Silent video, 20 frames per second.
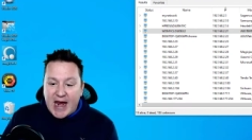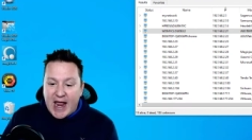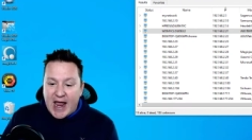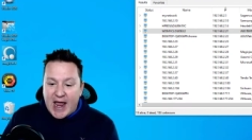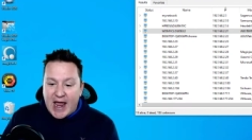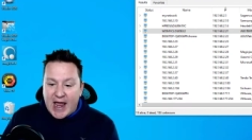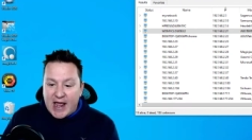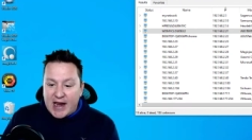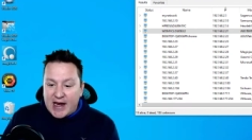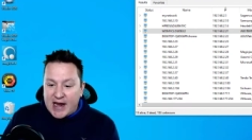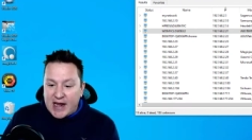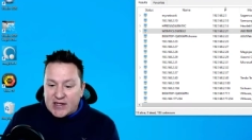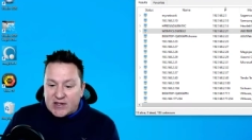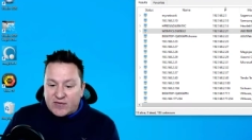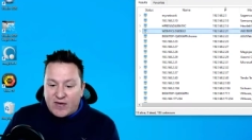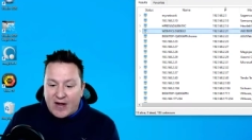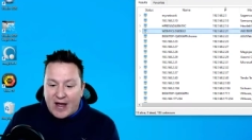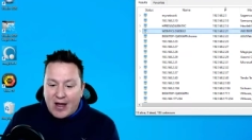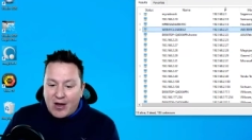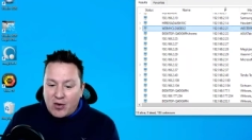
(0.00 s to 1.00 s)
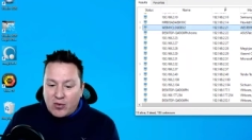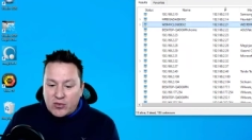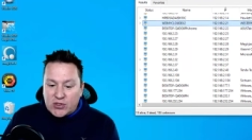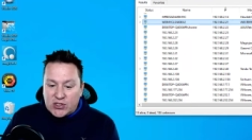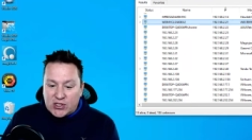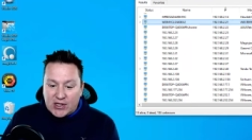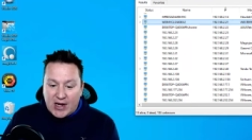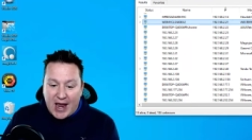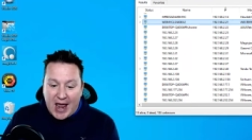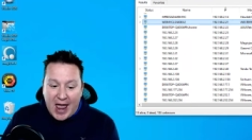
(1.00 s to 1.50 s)
and it's
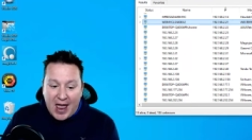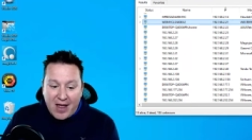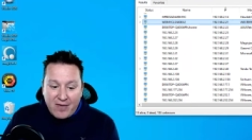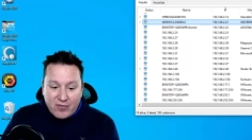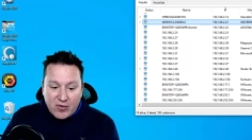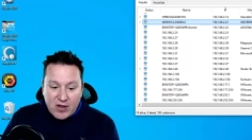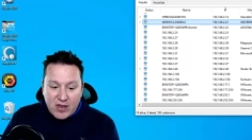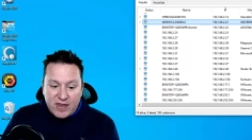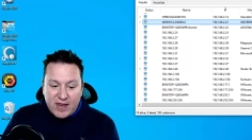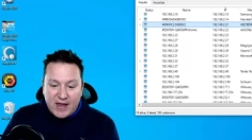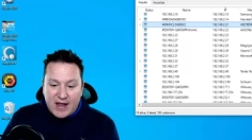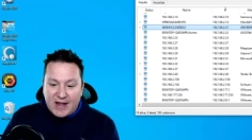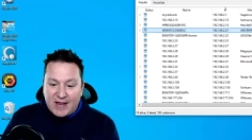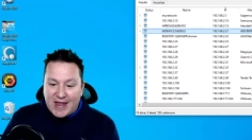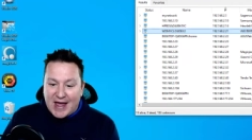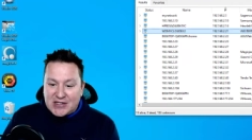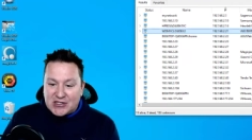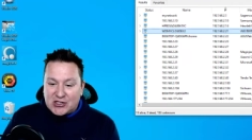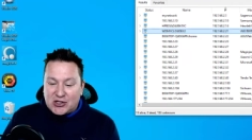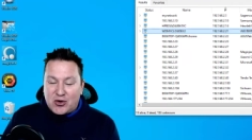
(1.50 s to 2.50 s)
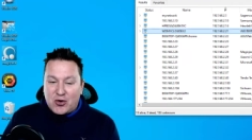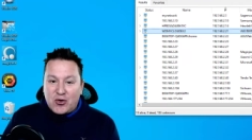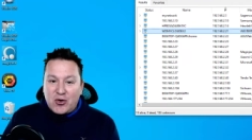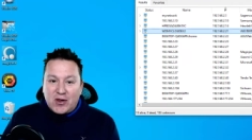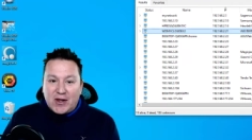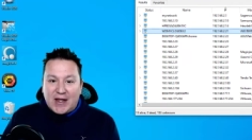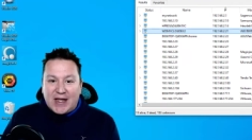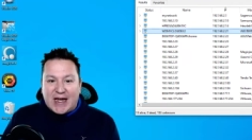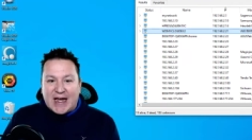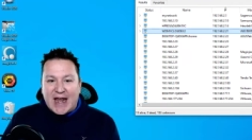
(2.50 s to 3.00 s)
found everything that's
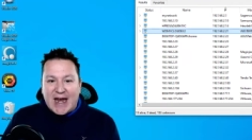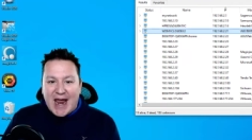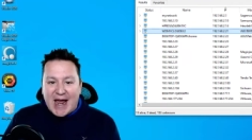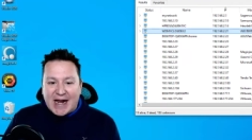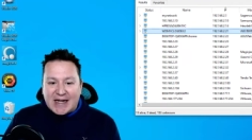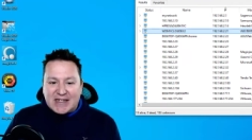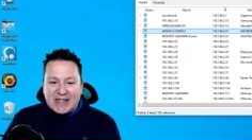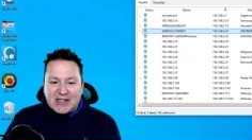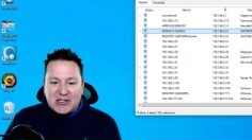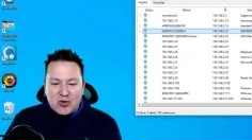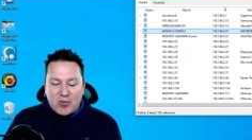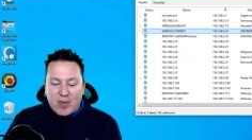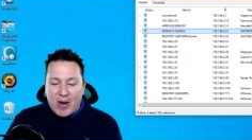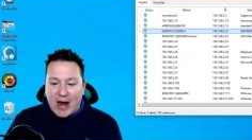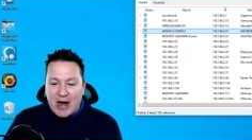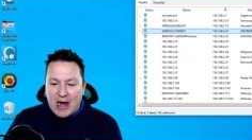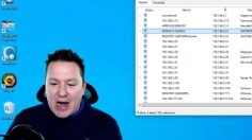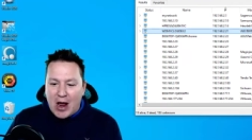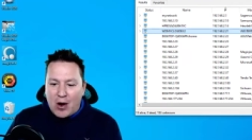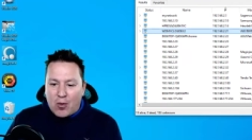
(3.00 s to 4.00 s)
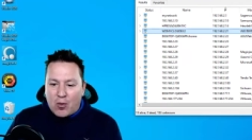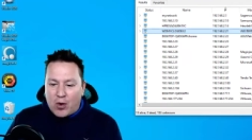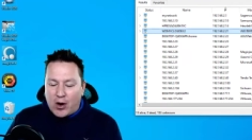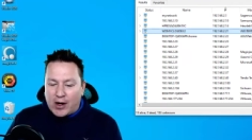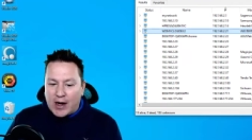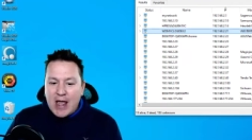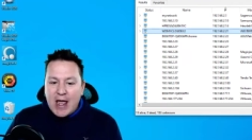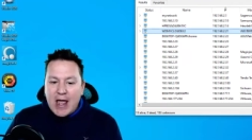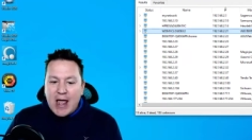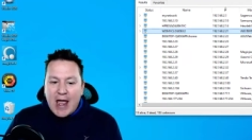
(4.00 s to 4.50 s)
currently connected to my
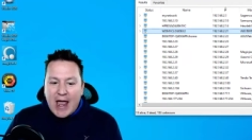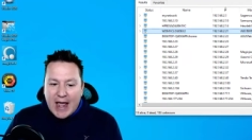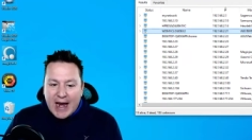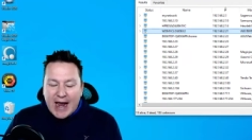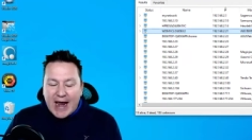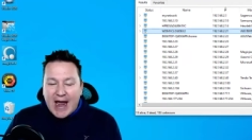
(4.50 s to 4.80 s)
network. And I